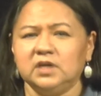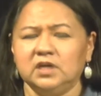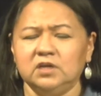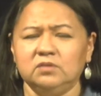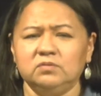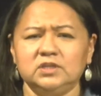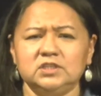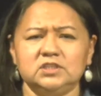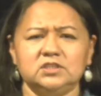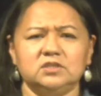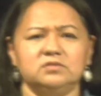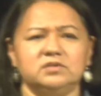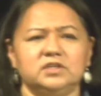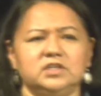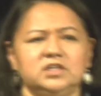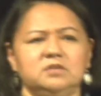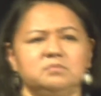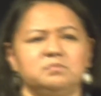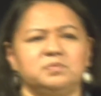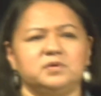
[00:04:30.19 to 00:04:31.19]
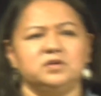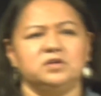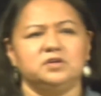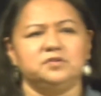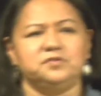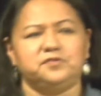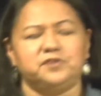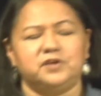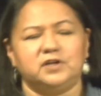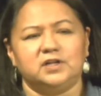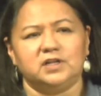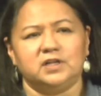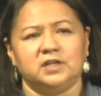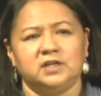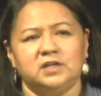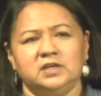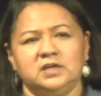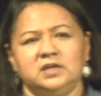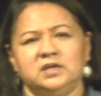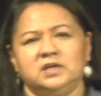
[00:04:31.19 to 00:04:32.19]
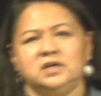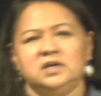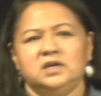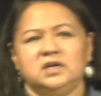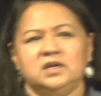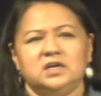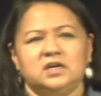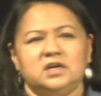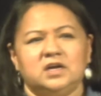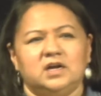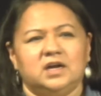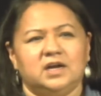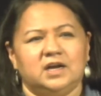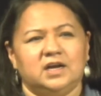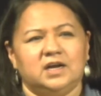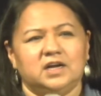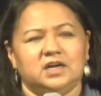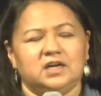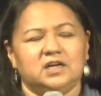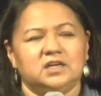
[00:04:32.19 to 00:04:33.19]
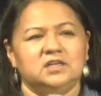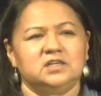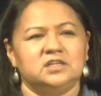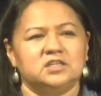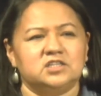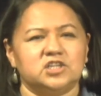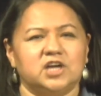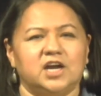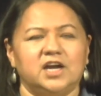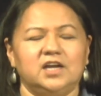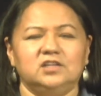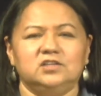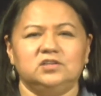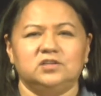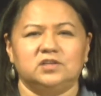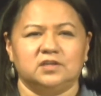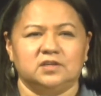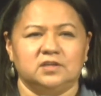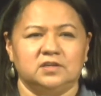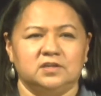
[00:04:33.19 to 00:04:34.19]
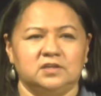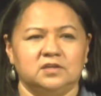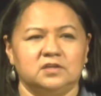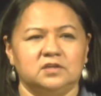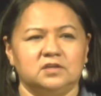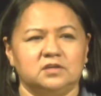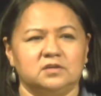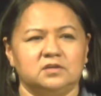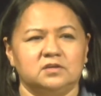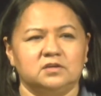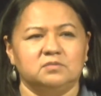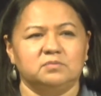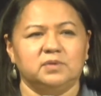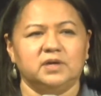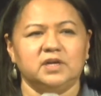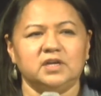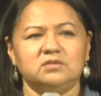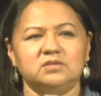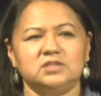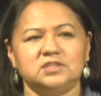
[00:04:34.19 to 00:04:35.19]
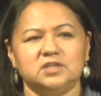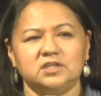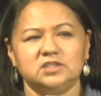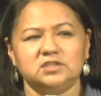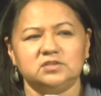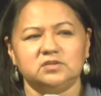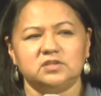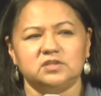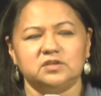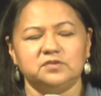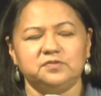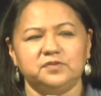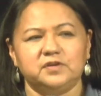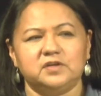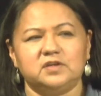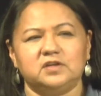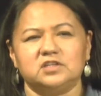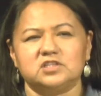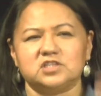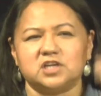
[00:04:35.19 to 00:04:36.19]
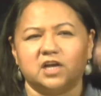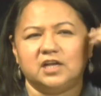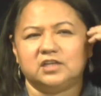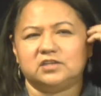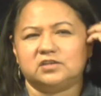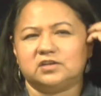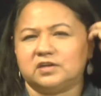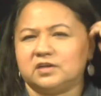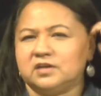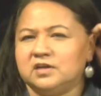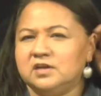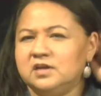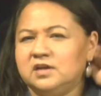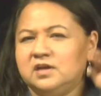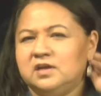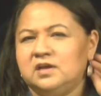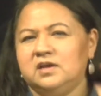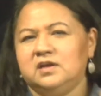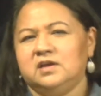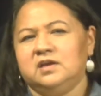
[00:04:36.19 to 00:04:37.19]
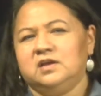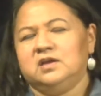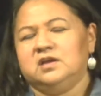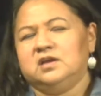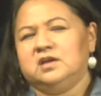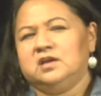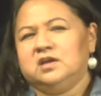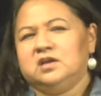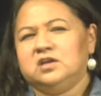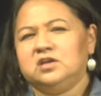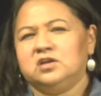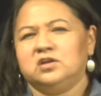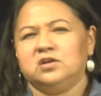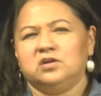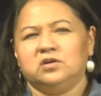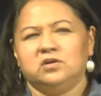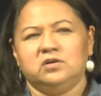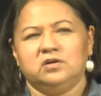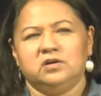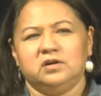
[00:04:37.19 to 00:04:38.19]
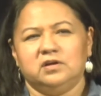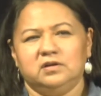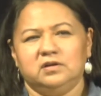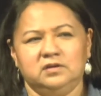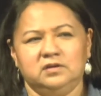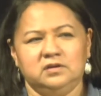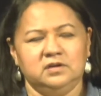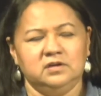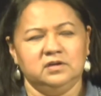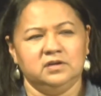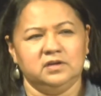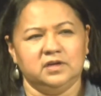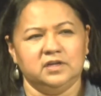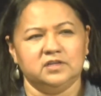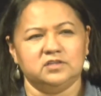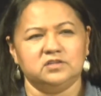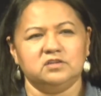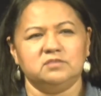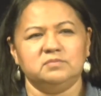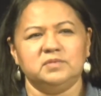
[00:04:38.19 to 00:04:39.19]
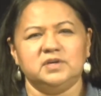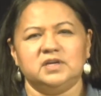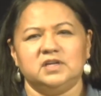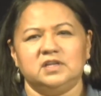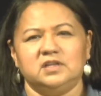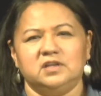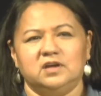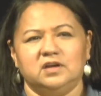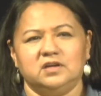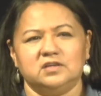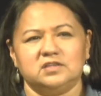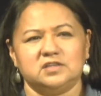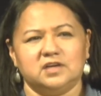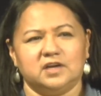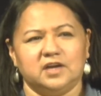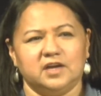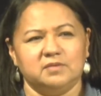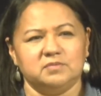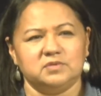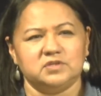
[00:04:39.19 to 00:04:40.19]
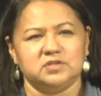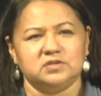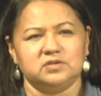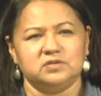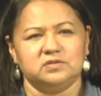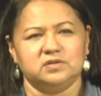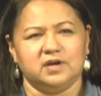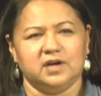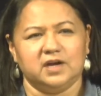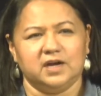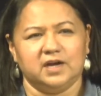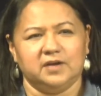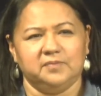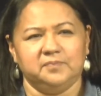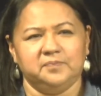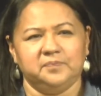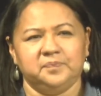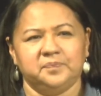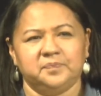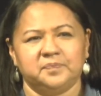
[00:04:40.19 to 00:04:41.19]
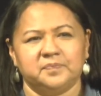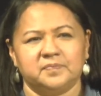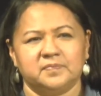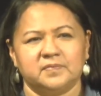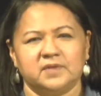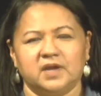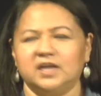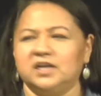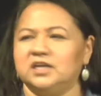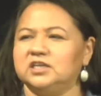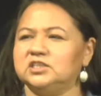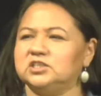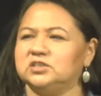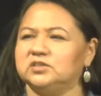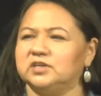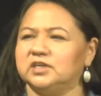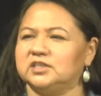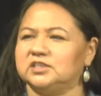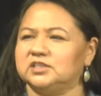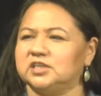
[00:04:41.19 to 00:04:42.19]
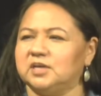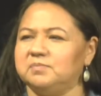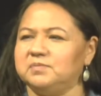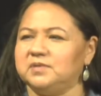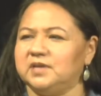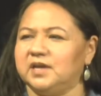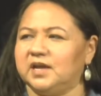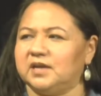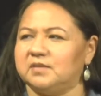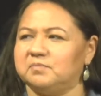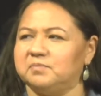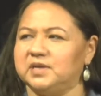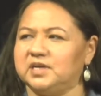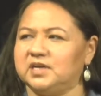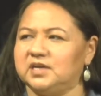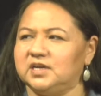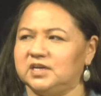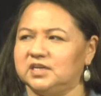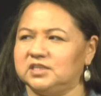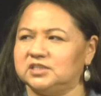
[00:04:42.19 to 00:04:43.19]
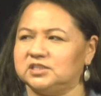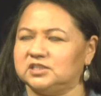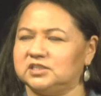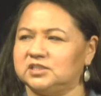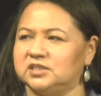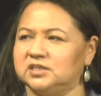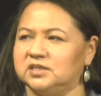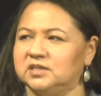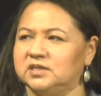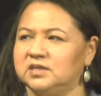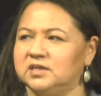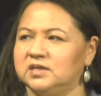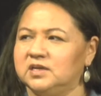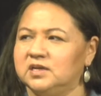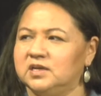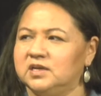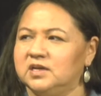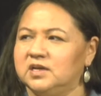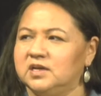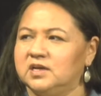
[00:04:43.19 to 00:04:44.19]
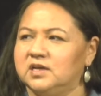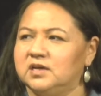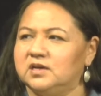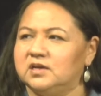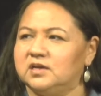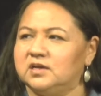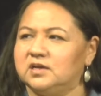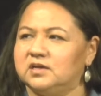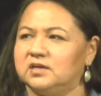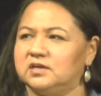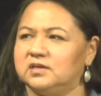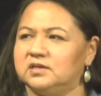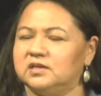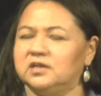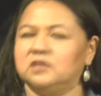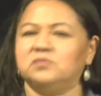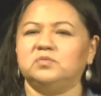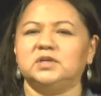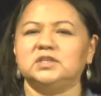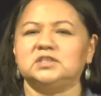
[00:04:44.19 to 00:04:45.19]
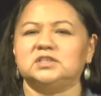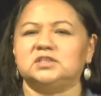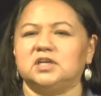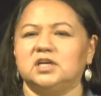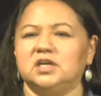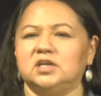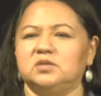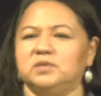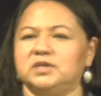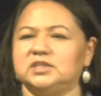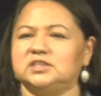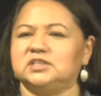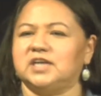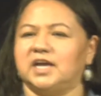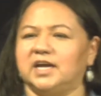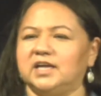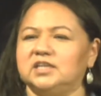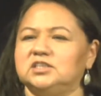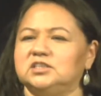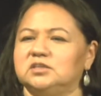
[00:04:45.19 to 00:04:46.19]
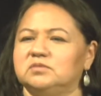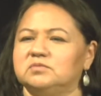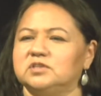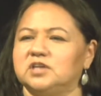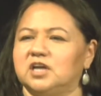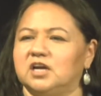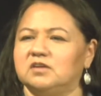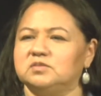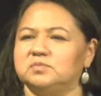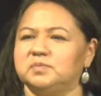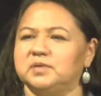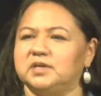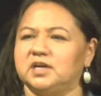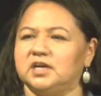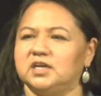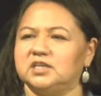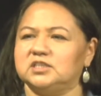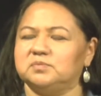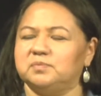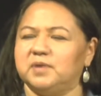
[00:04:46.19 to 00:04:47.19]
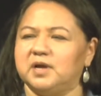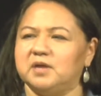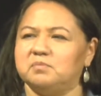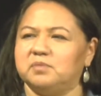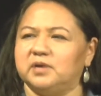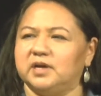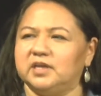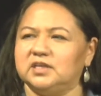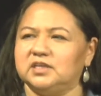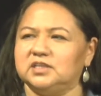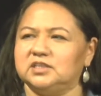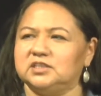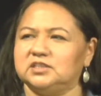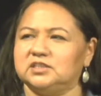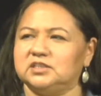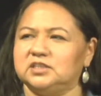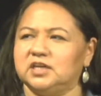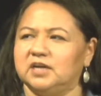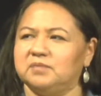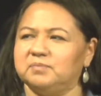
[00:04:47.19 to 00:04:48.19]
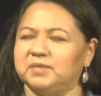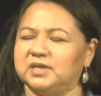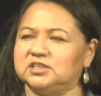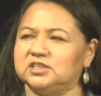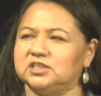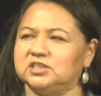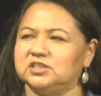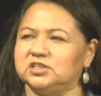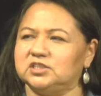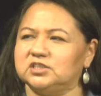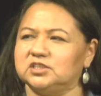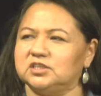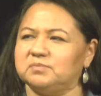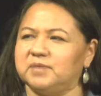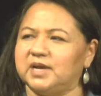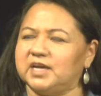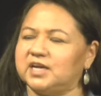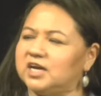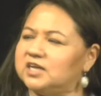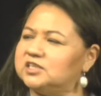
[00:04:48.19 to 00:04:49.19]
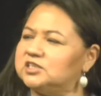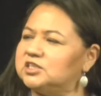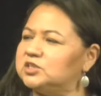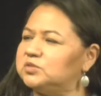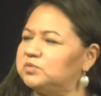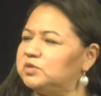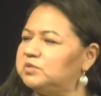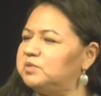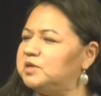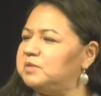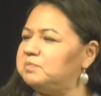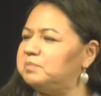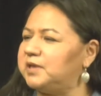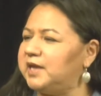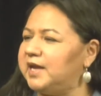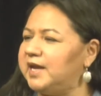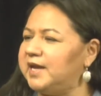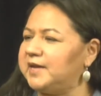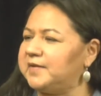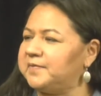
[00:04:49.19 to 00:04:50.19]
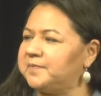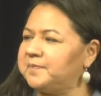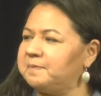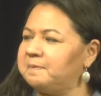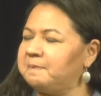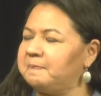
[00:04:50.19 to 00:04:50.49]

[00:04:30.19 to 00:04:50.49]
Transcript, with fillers: it was a really beautiful uh, childhood, but it was also a difficult childhood. You know, it took me a long time to. Um, I guess to accept that because it was it was sad sometimes because my brothers and my sisters and my cousins would be playing,